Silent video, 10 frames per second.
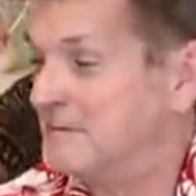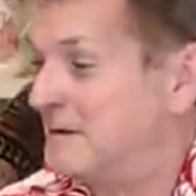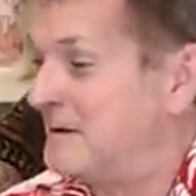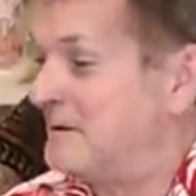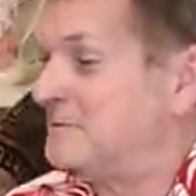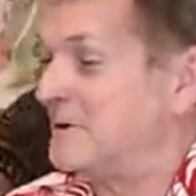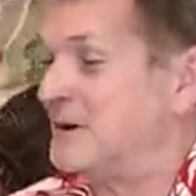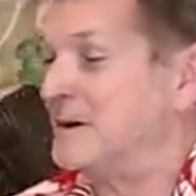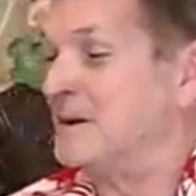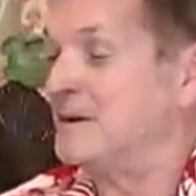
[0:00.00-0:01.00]

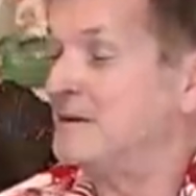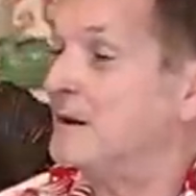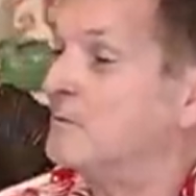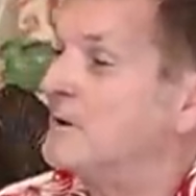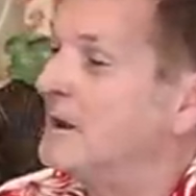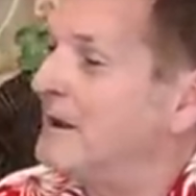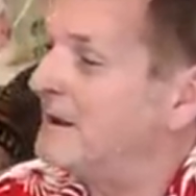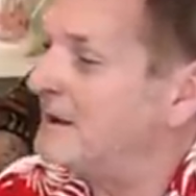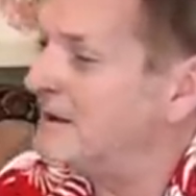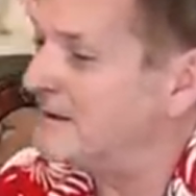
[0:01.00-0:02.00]
Alrighty, now we
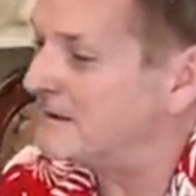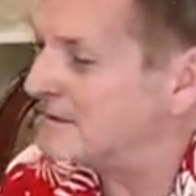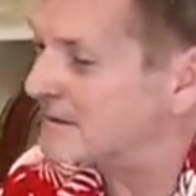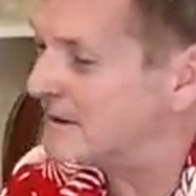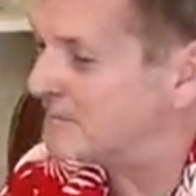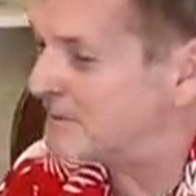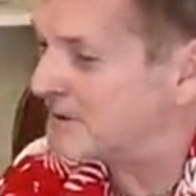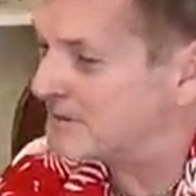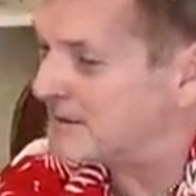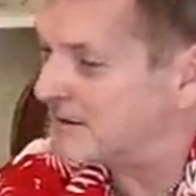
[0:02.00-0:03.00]
had a couple
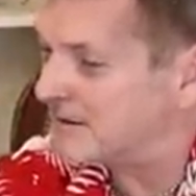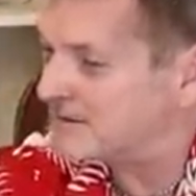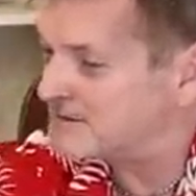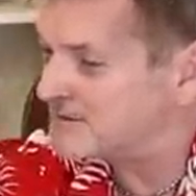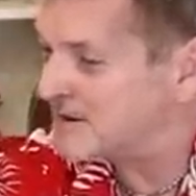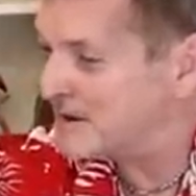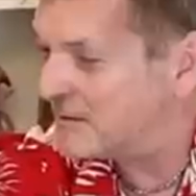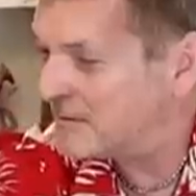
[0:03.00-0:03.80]
of things